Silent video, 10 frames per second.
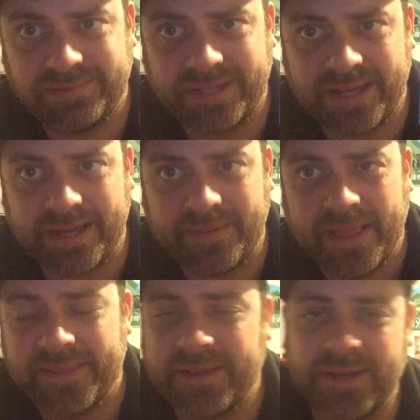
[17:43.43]
Yeah.
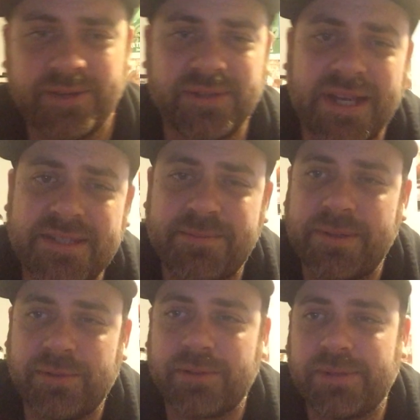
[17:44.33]
Now, I know lots of
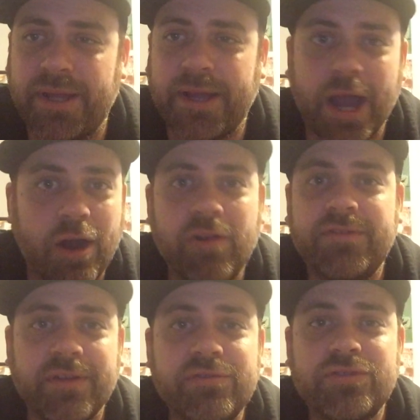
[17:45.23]
people are playing Hour of
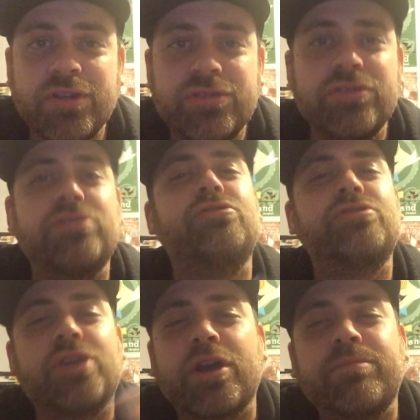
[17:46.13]
Devastation because
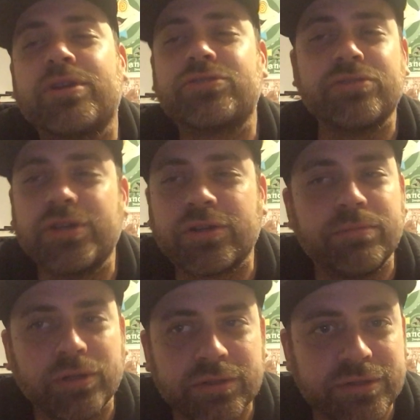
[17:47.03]
it's got a picture of Nicol
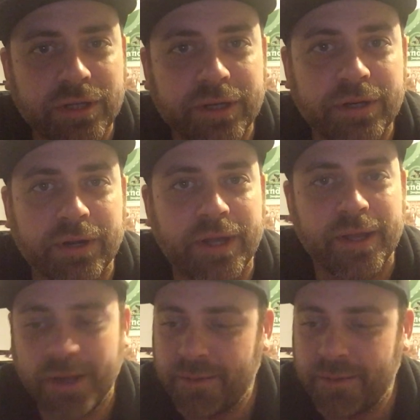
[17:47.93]
Bolas on it, right?